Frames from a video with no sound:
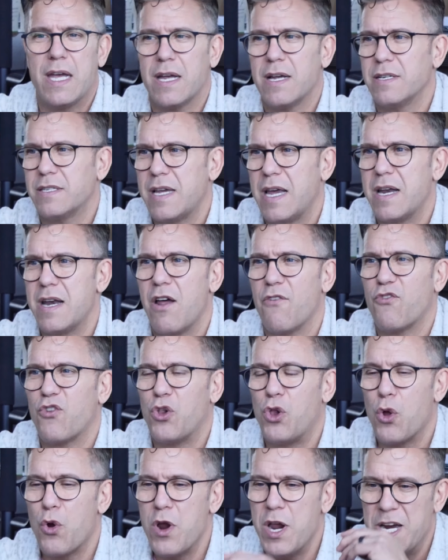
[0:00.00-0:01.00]
it because it had enough
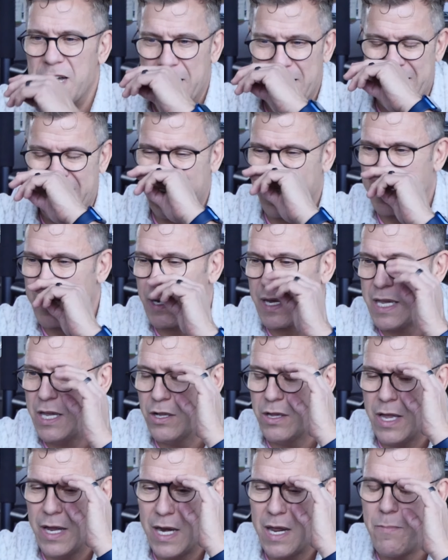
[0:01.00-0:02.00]
chlorine in it to
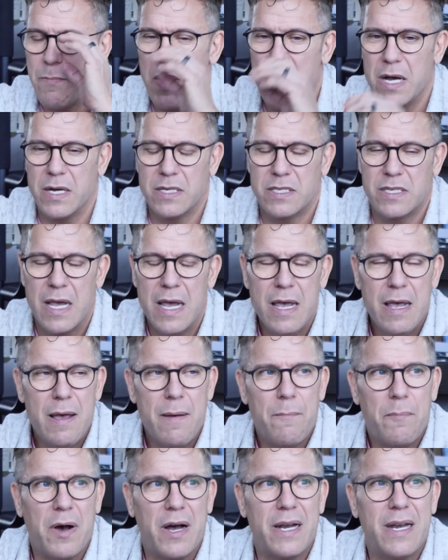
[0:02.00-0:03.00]
kill any bugs,
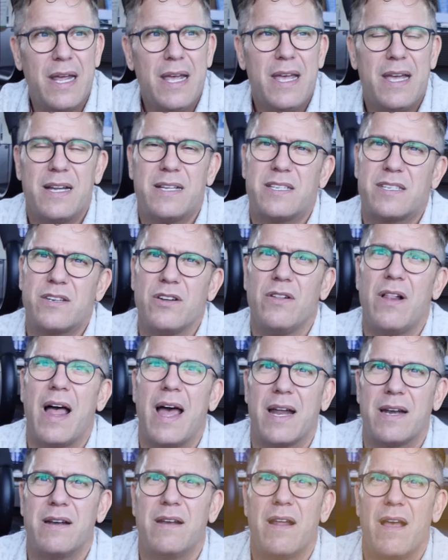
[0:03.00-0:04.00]
but it still
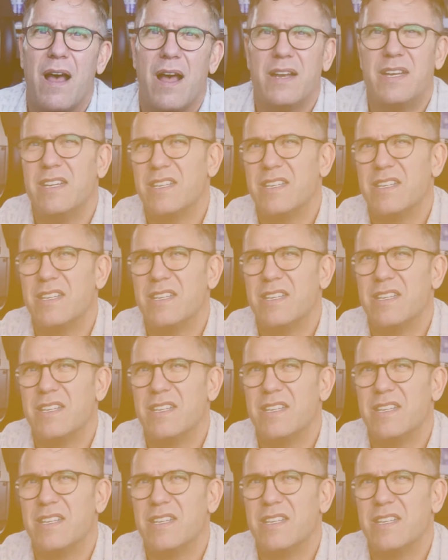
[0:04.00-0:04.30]
had a